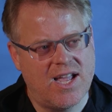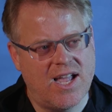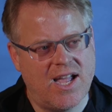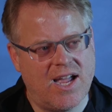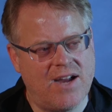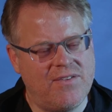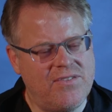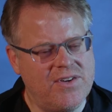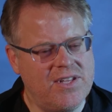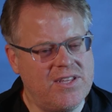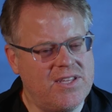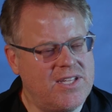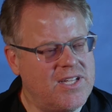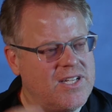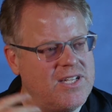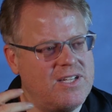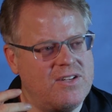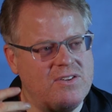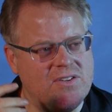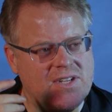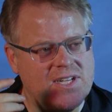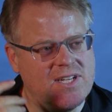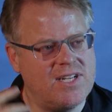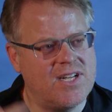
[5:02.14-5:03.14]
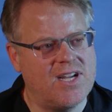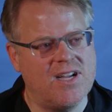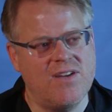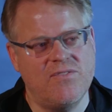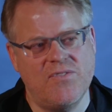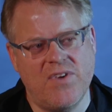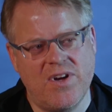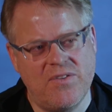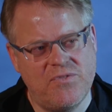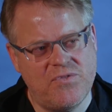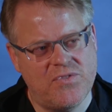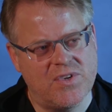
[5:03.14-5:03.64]
Everything you can
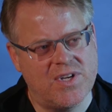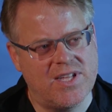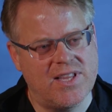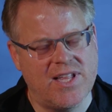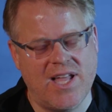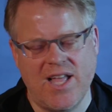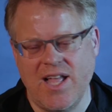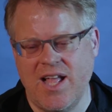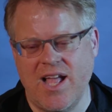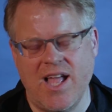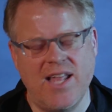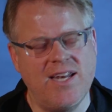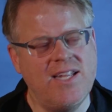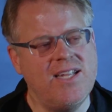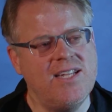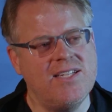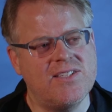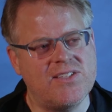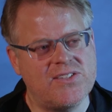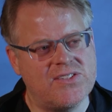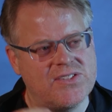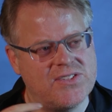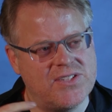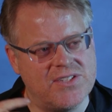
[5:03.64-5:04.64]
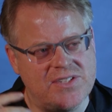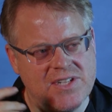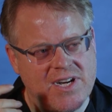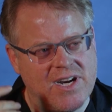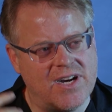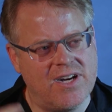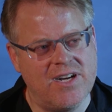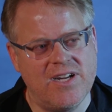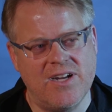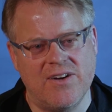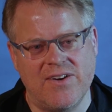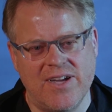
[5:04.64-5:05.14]
come up with, any
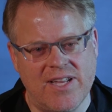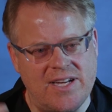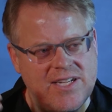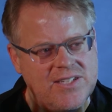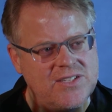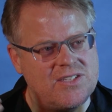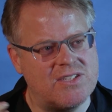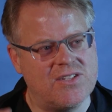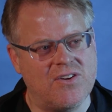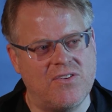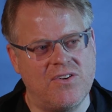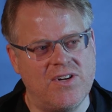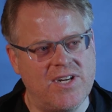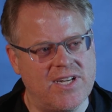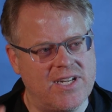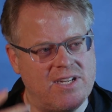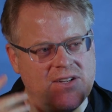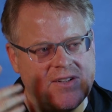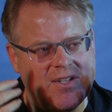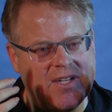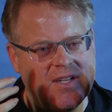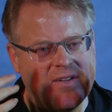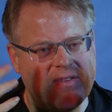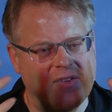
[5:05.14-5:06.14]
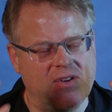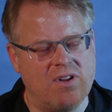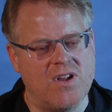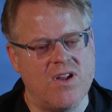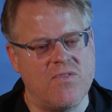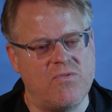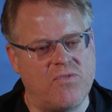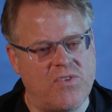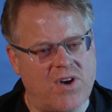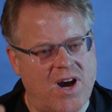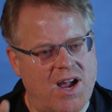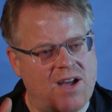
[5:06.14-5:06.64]
scenario, any story, you can
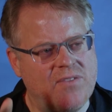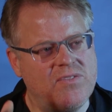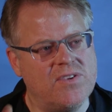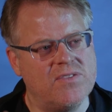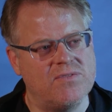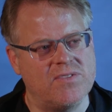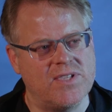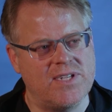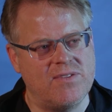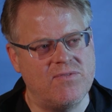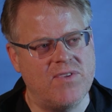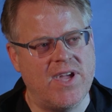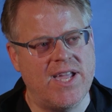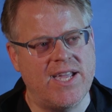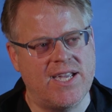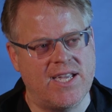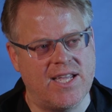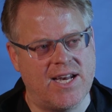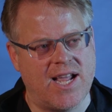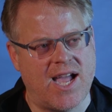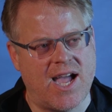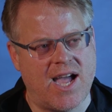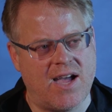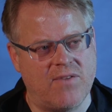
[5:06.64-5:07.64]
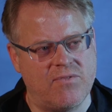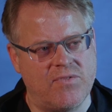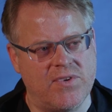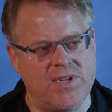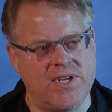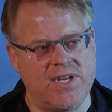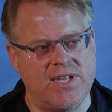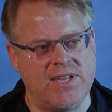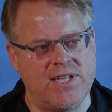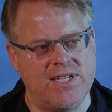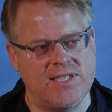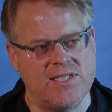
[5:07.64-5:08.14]
probably make it
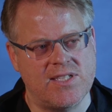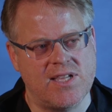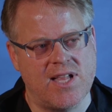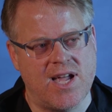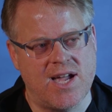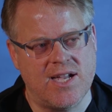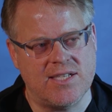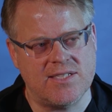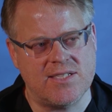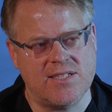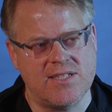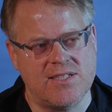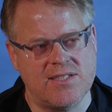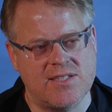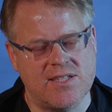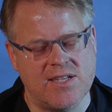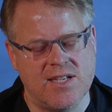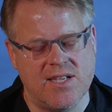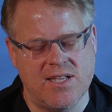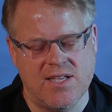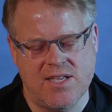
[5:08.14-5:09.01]
happen in these glasses.